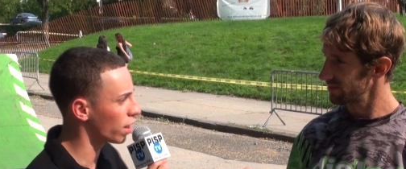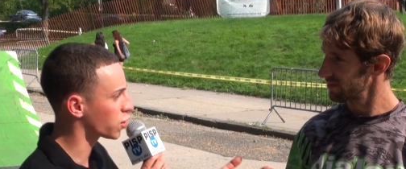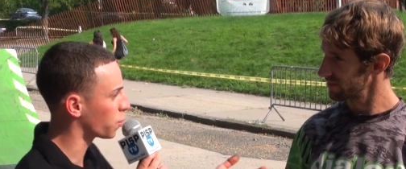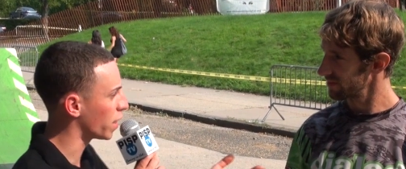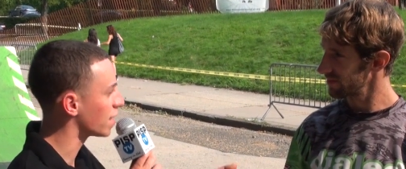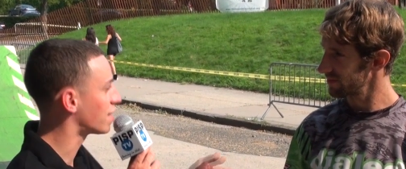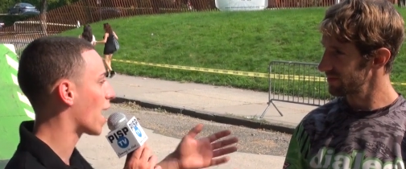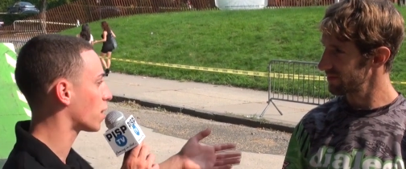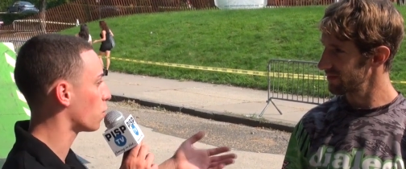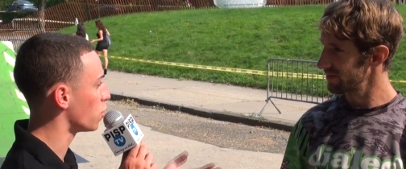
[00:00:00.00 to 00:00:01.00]
Speaker 1: to explain
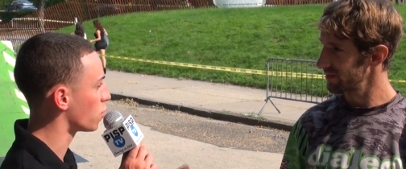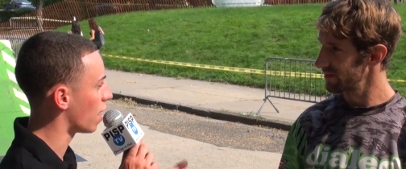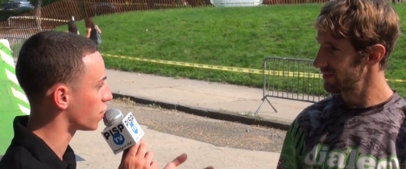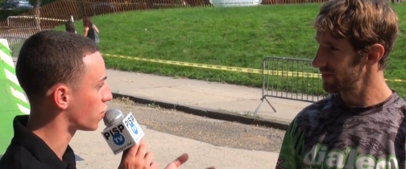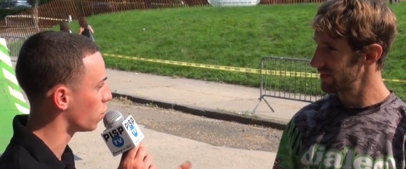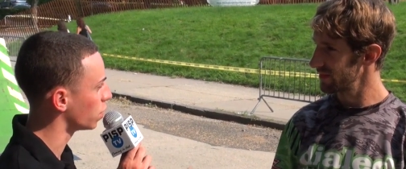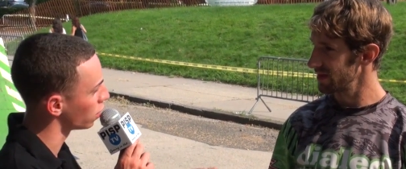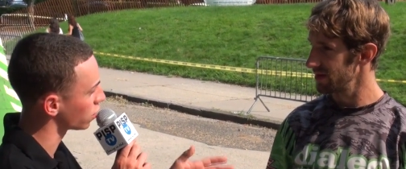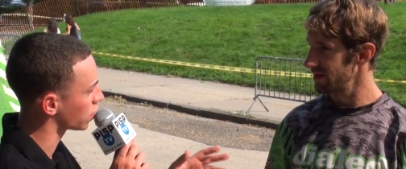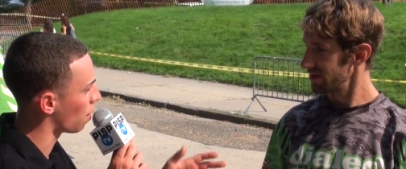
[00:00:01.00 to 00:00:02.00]
exactly what you guys do, a
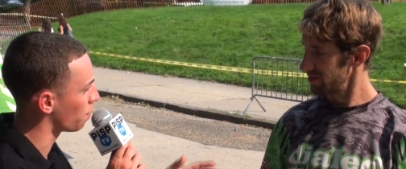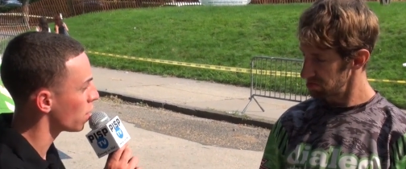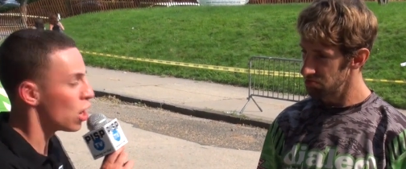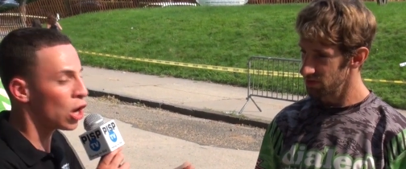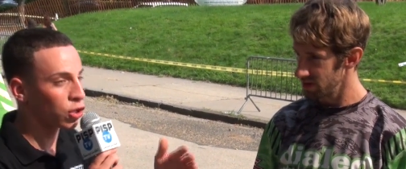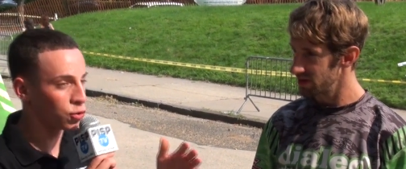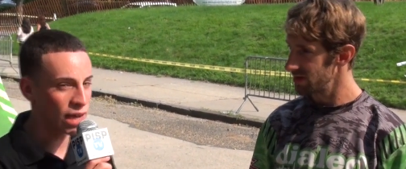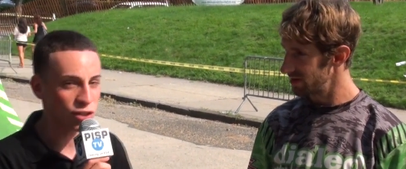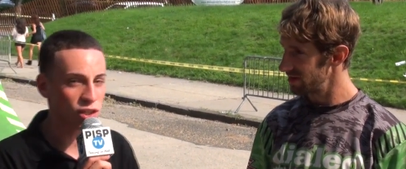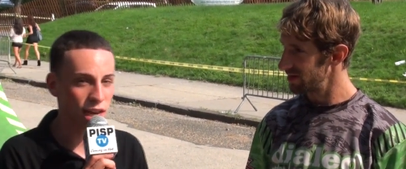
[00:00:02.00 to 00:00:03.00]
little something? Because
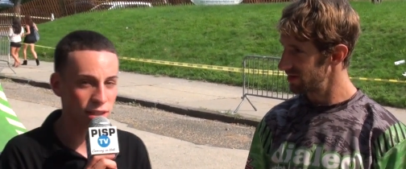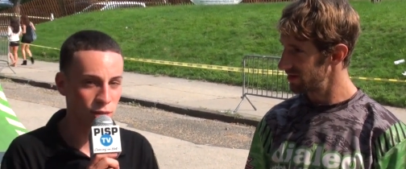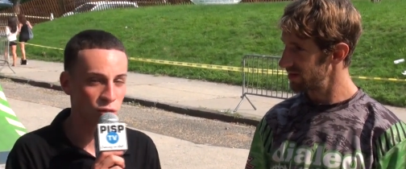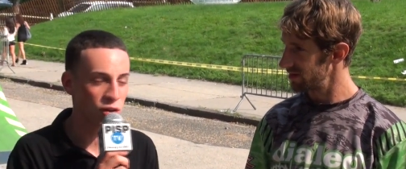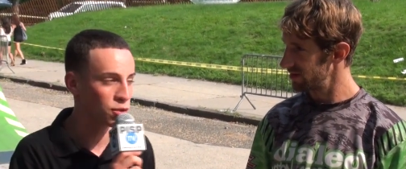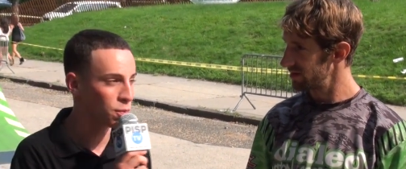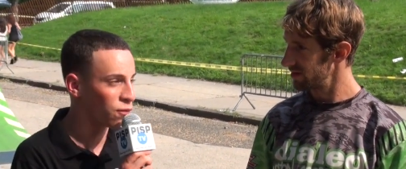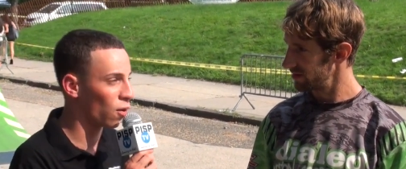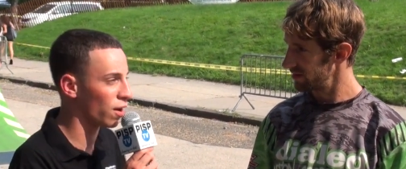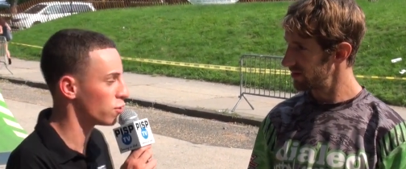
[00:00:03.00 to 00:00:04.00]
we actually got some footage
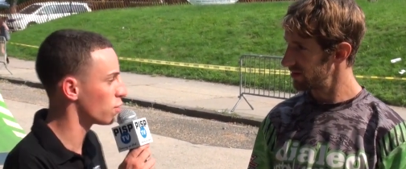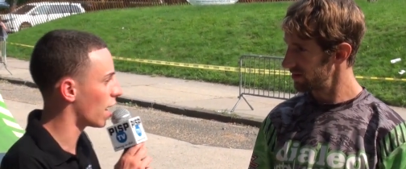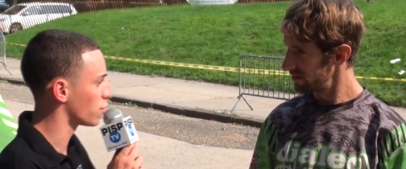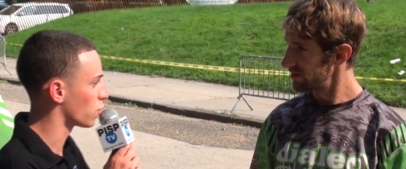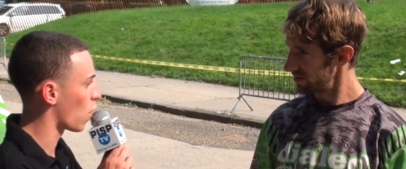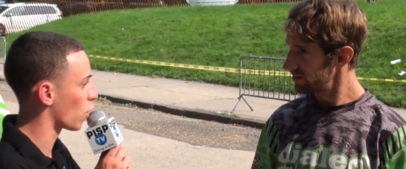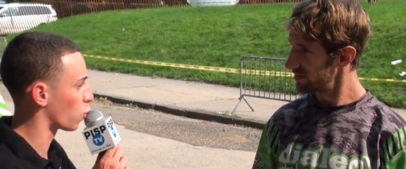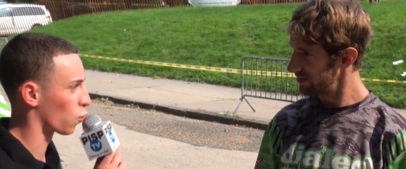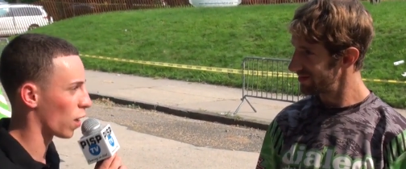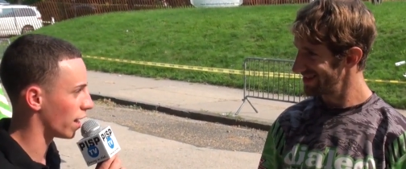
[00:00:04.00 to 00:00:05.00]
before, and you guys are
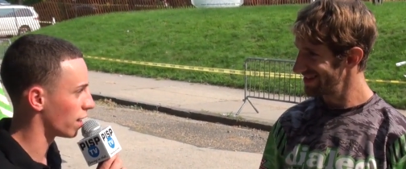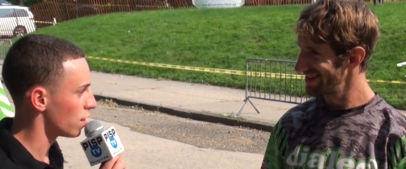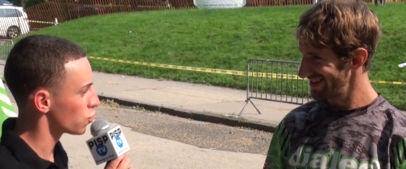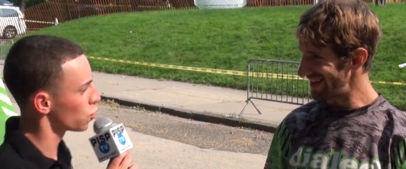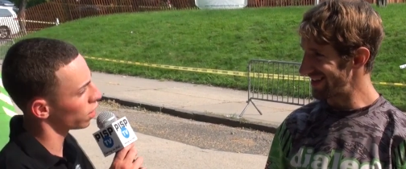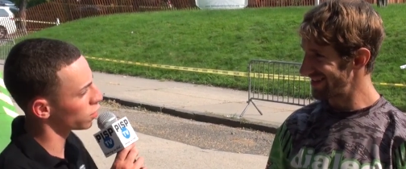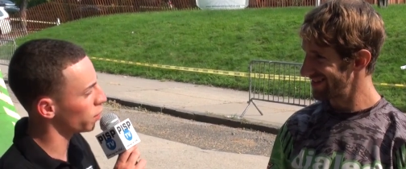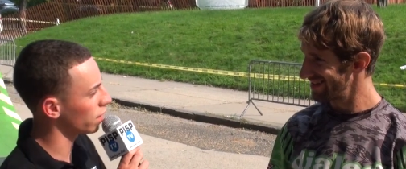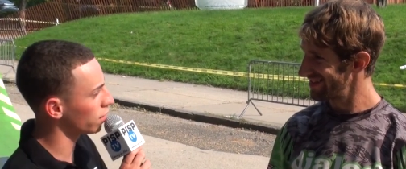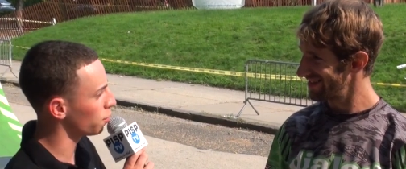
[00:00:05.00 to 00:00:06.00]
great. So you want to
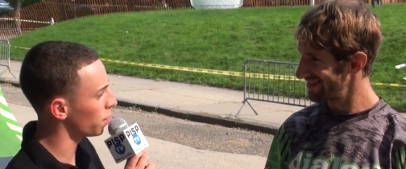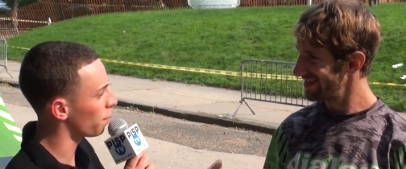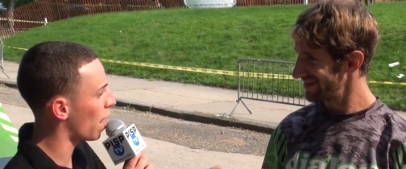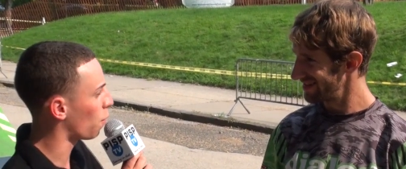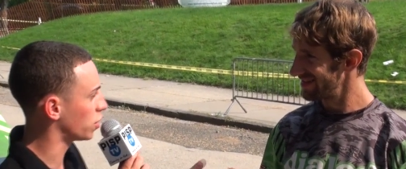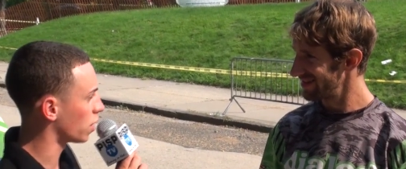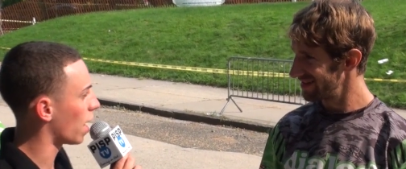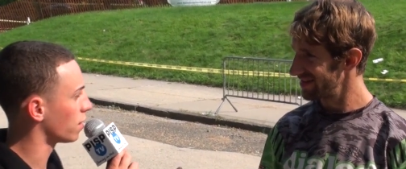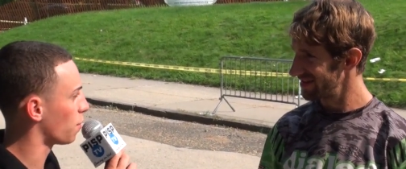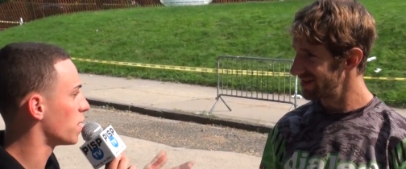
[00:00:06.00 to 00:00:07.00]
explain a little bit about what
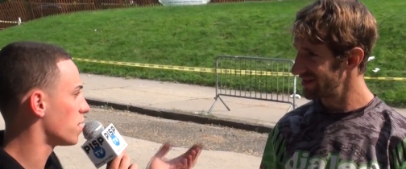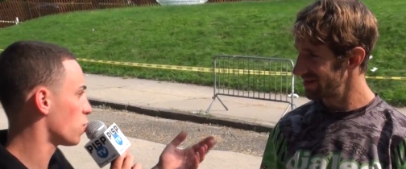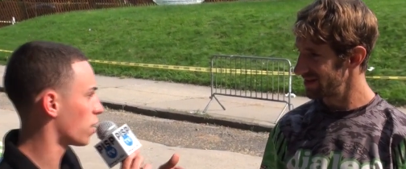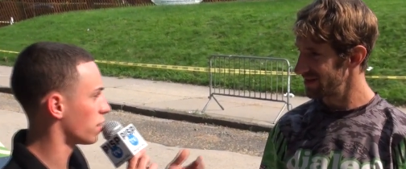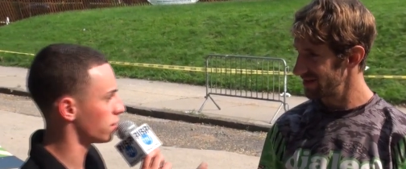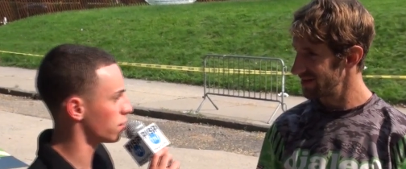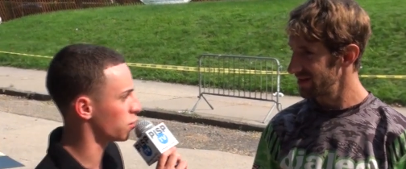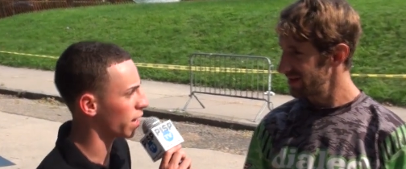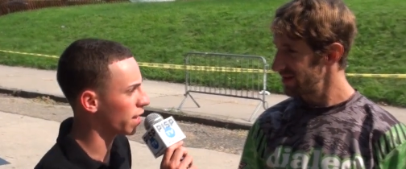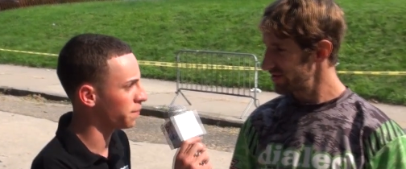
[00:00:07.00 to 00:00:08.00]
Dialed Up is? You want to
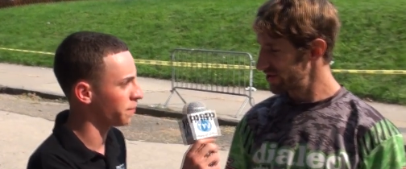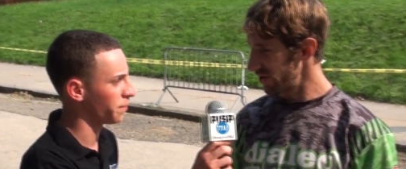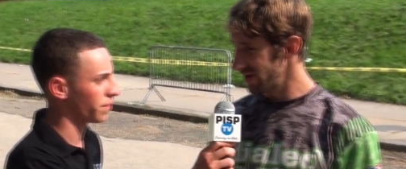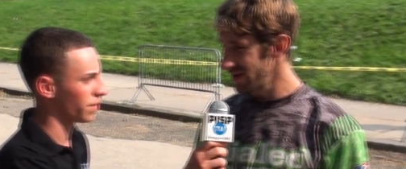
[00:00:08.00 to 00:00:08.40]
explain? Sure.